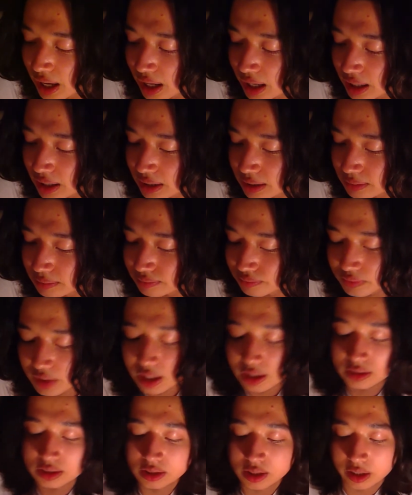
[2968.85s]

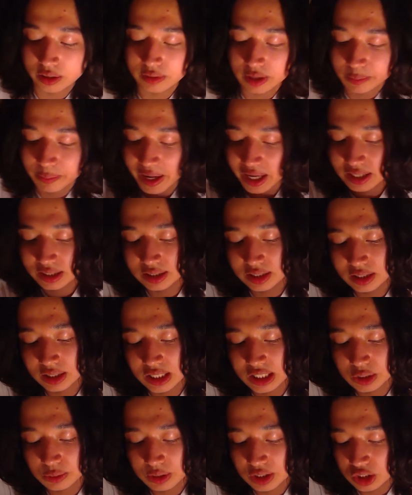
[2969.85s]
I'll start repainting
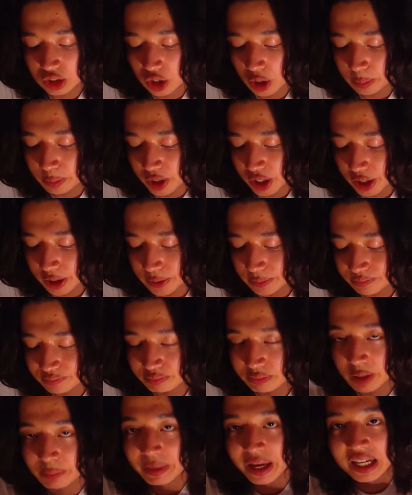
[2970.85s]
these with the top coat.
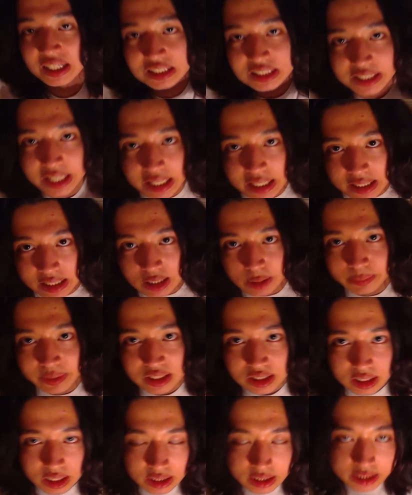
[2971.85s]
My back's getting a little
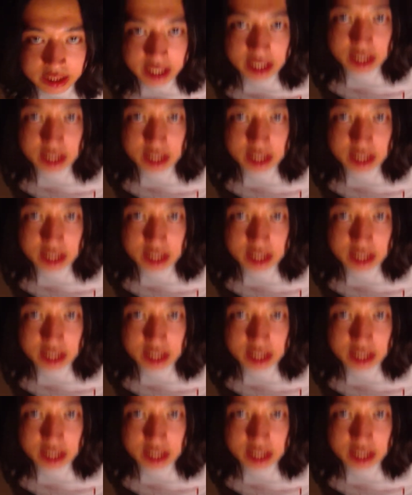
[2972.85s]
bit done in